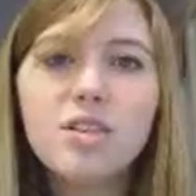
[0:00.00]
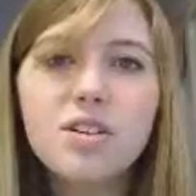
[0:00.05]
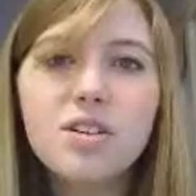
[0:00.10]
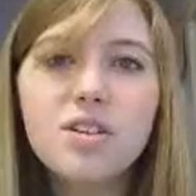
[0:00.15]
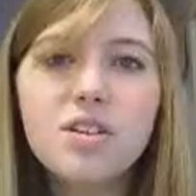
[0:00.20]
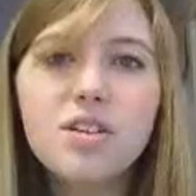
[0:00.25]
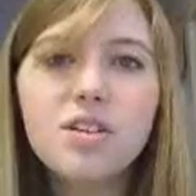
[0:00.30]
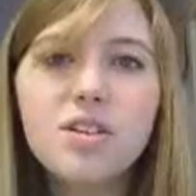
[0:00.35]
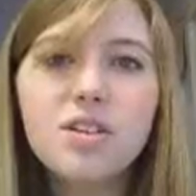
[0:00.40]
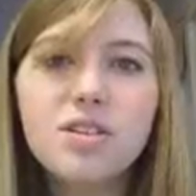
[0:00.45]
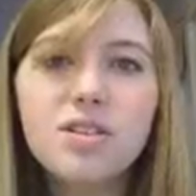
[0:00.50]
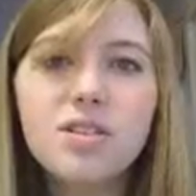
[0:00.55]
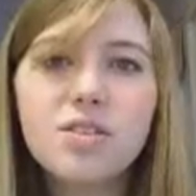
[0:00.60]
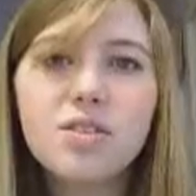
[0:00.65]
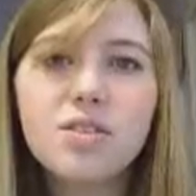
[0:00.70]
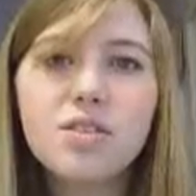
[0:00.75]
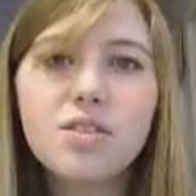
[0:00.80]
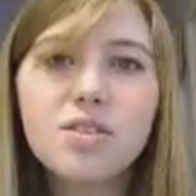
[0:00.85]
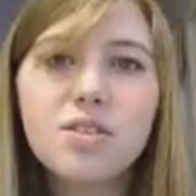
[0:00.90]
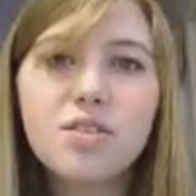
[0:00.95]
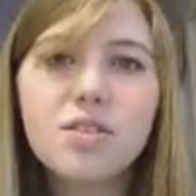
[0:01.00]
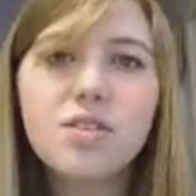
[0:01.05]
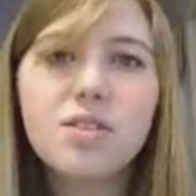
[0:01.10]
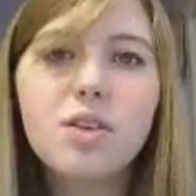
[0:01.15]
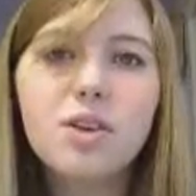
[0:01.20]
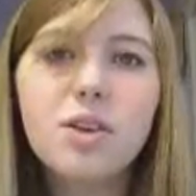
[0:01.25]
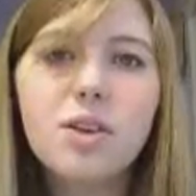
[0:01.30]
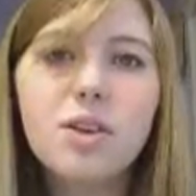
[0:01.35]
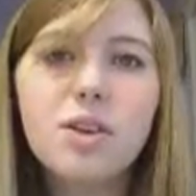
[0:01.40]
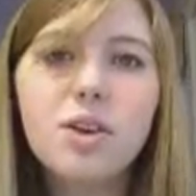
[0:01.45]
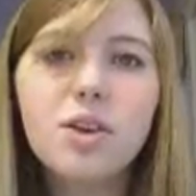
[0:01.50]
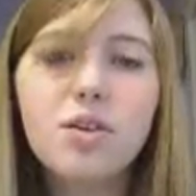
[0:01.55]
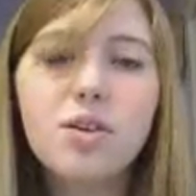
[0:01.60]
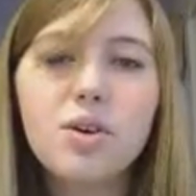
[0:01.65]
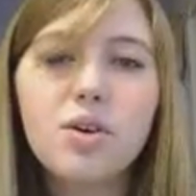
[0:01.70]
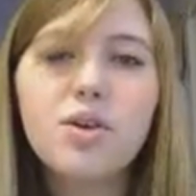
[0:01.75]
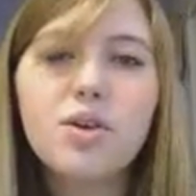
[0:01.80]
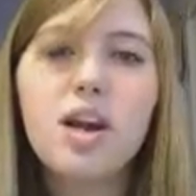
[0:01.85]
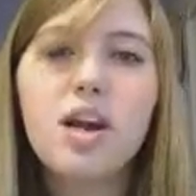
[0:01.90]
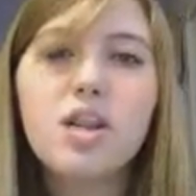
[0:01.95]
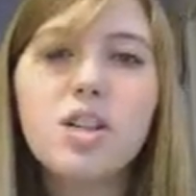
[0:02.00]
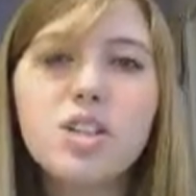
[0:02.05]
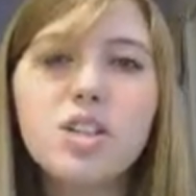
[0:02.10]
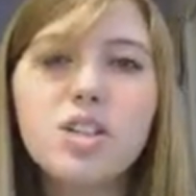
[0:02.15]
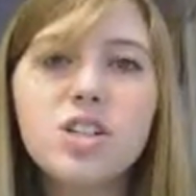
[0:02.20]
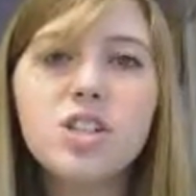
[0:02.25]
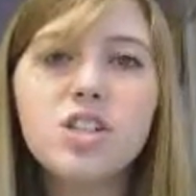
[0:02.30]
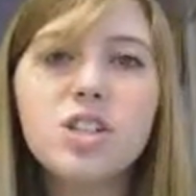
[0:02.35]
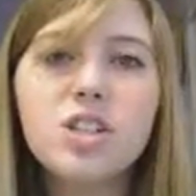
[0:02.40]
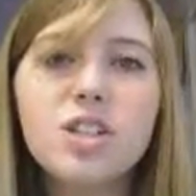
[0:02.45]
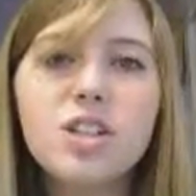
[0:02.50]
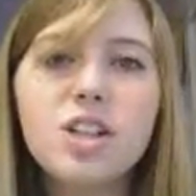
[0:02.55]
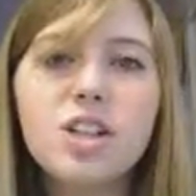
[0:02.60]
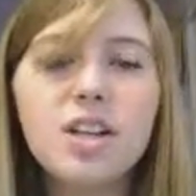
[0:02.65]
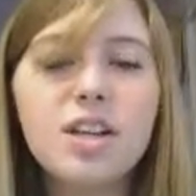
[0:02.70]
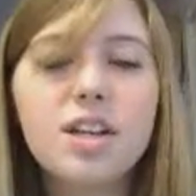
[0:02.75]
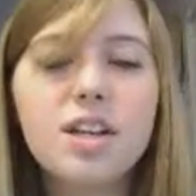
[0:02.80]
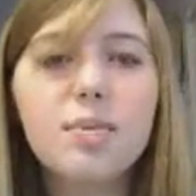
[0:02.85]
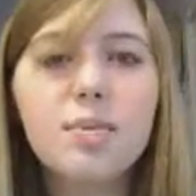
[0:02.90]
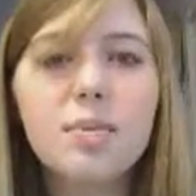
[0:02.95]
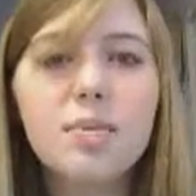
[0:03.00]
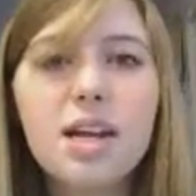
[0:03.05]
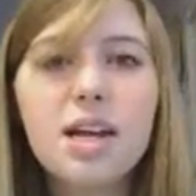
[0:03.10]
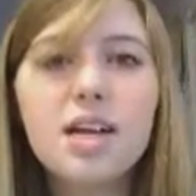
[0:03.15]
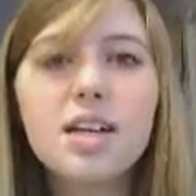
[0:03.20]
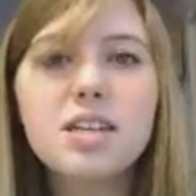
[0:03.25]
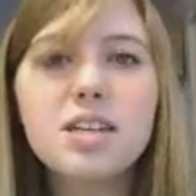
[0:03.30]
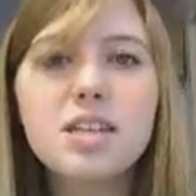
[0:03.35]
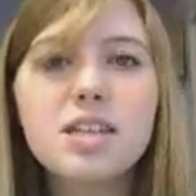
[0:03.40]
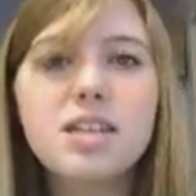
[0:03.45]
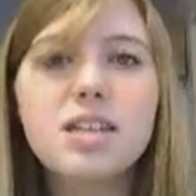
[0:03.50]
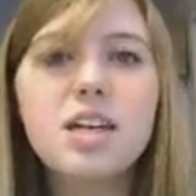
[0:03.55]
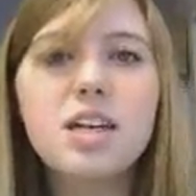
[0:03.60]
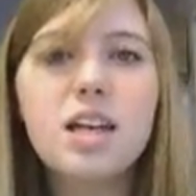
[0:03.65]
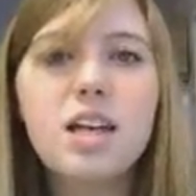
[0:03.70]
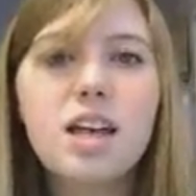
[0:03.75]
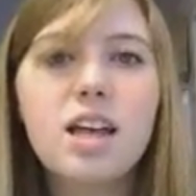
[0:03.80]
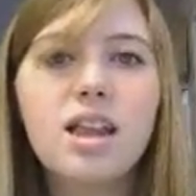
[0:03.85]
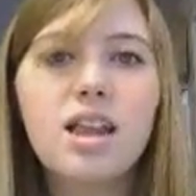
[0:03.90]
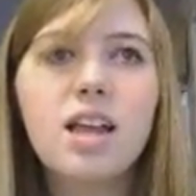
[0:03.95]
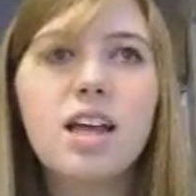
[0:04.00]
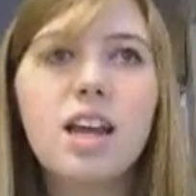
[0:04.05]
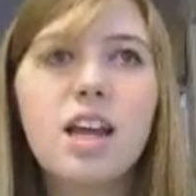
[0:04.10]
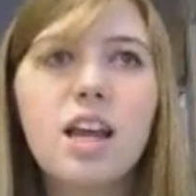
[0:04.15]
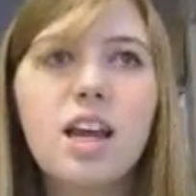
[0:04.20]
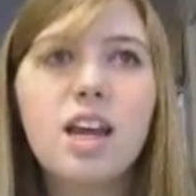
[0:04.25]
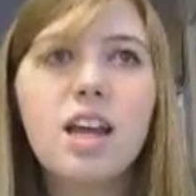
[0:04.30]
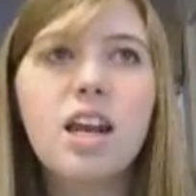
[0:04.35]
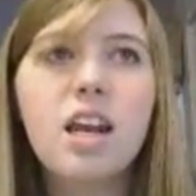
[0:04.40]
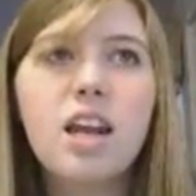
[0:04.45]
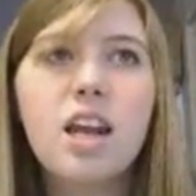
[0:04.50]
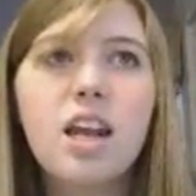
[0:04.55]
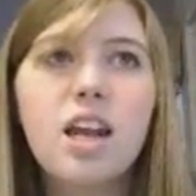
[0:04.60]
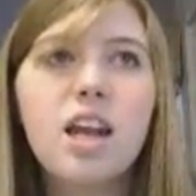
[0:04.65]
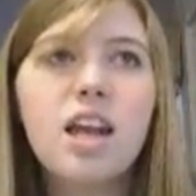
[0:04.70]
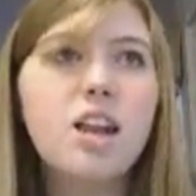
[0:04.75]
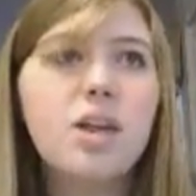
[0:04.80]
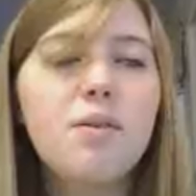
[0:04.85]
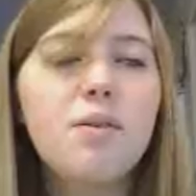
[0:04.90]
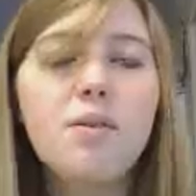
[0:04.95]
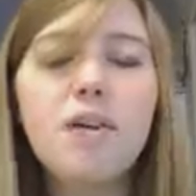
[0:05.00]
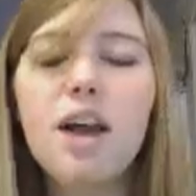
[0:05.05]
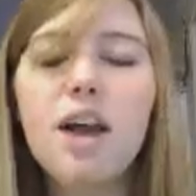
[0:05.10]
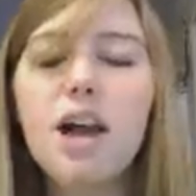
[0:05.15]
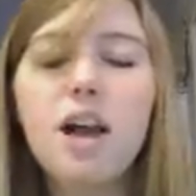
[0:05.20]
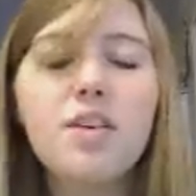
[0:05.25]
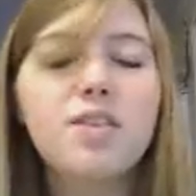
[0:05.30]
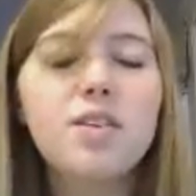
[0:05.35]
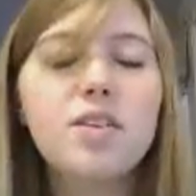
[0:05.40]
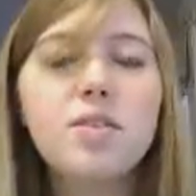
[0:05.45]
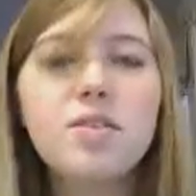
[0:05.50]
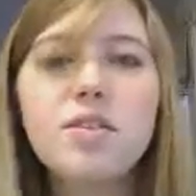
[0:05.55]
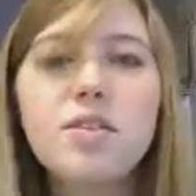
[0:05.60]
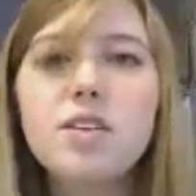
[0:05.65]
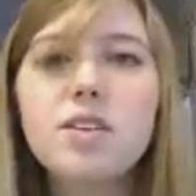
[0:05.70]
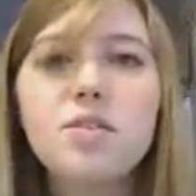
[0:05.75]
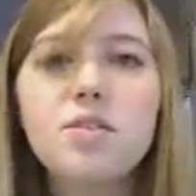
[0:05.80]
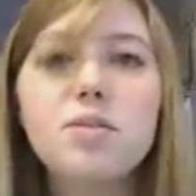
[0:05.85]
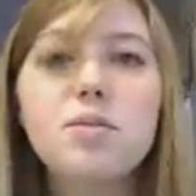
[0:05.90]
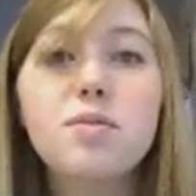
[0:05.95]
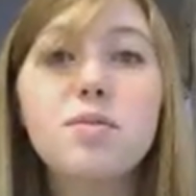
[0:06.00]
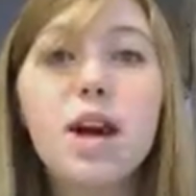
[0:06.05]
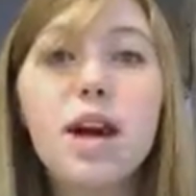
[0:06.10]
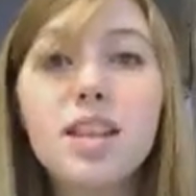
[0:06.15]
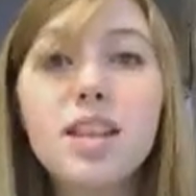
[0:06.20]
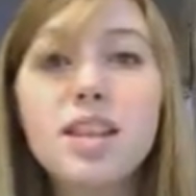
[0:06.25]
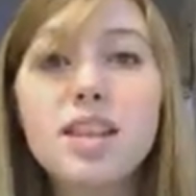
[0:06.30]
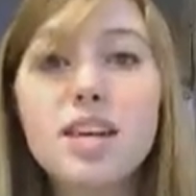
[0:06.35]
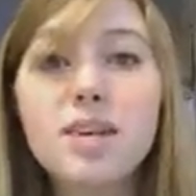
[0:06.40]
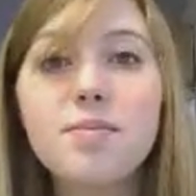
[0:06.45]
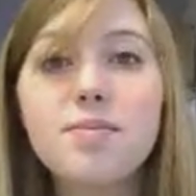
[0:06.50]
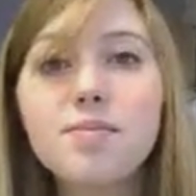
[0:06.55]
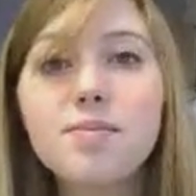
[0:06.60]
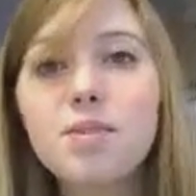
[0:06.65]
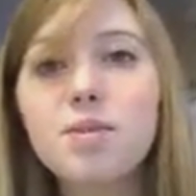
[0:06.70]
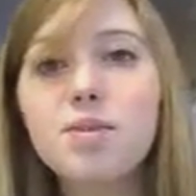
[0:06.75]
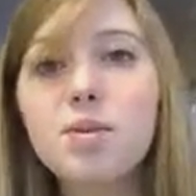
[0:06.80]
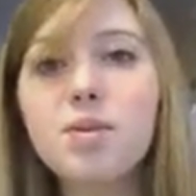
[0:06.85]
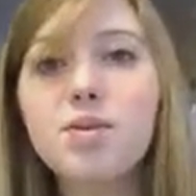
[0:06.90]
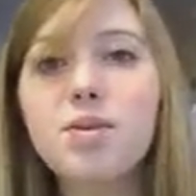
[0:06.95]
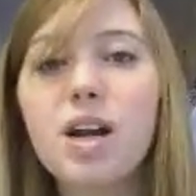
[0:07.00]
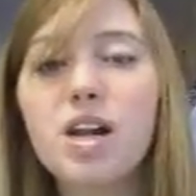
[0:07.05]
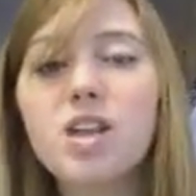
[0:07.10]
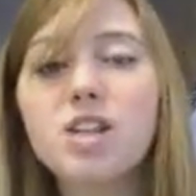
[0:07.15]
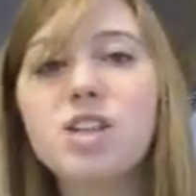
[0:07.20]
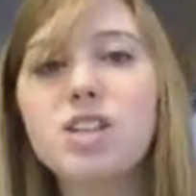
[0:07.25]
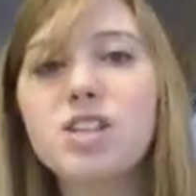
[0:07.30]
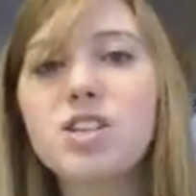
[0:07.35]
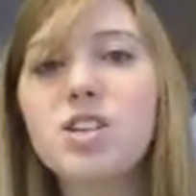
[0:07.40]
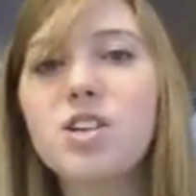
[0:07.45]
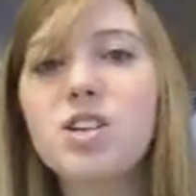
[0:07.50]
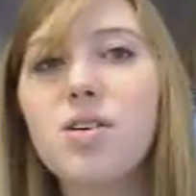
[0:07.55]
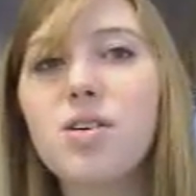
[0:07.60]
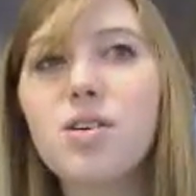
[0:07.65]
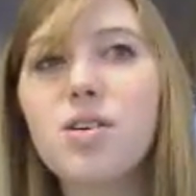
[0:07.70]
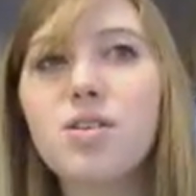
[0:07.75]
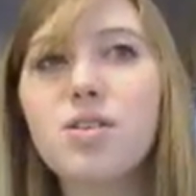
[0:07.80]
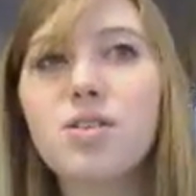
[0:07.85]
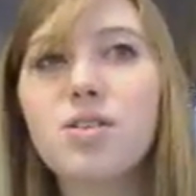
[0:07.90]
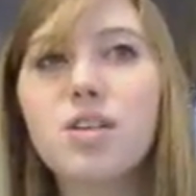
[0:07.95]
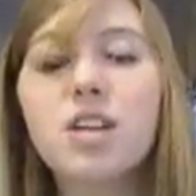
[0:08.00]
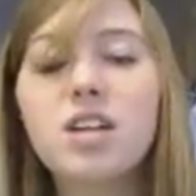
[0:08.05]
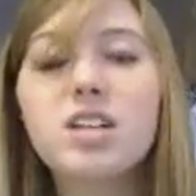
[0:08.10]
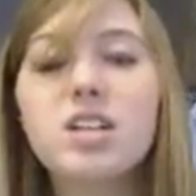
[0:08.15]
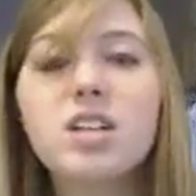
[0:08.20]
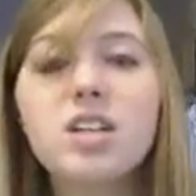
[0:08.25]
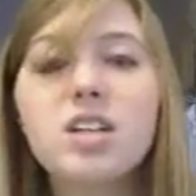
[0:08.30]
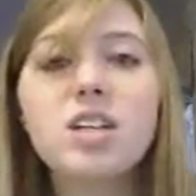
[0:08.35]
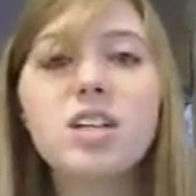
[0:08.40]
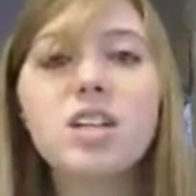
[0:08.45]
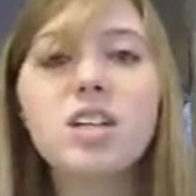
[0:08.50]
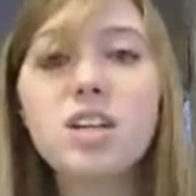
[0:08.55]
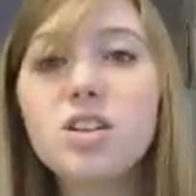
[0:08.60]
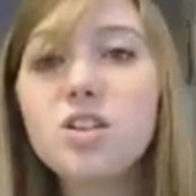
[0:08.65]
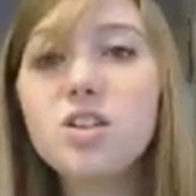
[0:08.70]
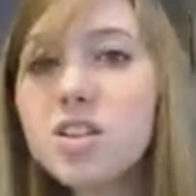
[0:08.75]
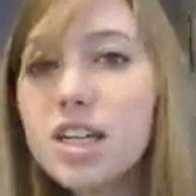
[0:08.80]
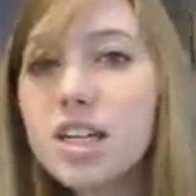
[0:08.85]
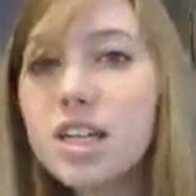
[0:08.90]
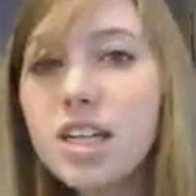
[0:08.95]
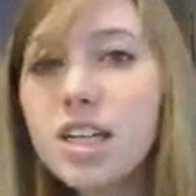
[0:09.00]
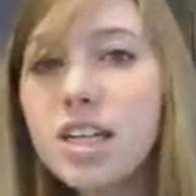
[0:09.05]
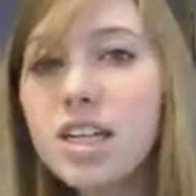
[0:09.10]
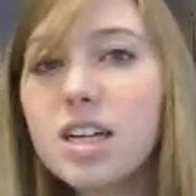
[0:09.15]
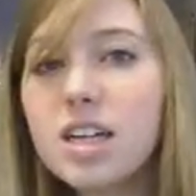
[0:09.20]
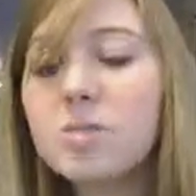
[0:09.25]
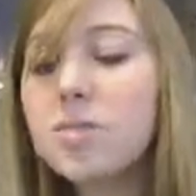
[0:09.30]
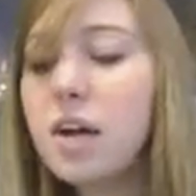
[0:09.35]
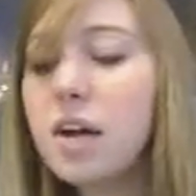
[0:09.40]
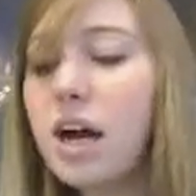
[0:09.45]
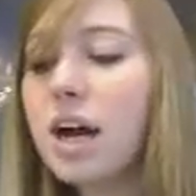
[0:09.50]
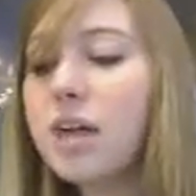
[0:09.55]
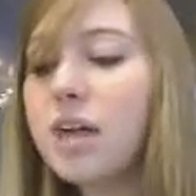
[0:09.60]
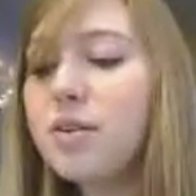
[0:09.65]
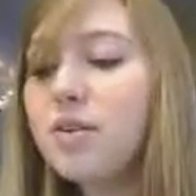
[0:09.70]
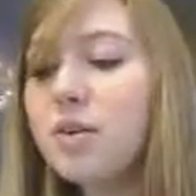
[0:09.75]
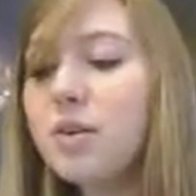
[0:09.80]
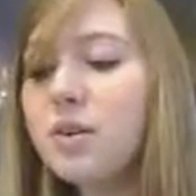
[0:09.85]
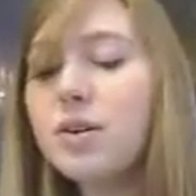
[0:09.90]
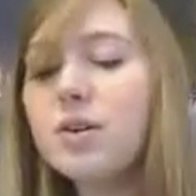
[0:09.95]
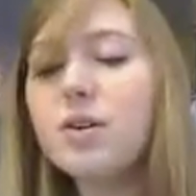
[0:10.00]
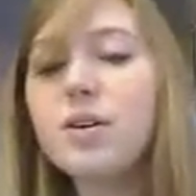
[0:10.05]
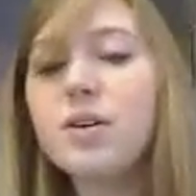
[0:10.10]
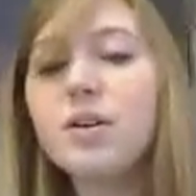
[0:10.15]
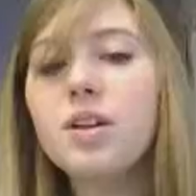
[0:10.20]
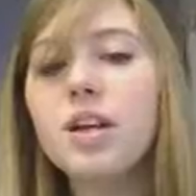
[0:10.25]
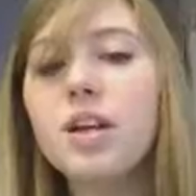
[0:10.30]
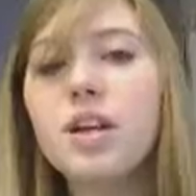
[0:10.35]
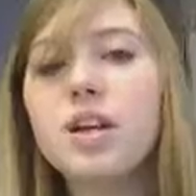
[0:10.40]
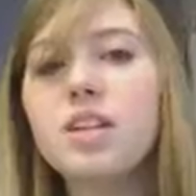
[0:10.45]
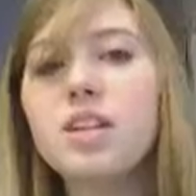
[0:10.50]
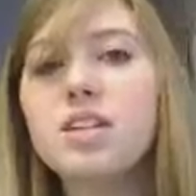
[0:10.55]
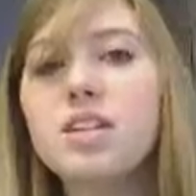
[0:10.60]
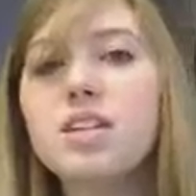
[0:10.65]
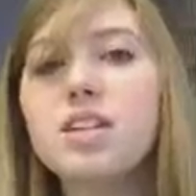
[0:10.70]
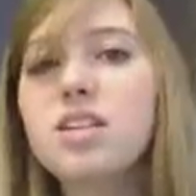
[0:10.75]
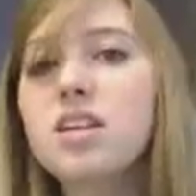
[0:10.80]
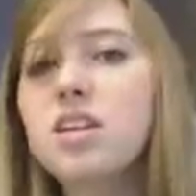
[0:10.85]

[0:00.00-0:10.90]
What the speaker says: They were righteous and they'd get blessed, and then they wouldn't have anyone to remind them to be righteous, so they'd start getting greedy and prideful, and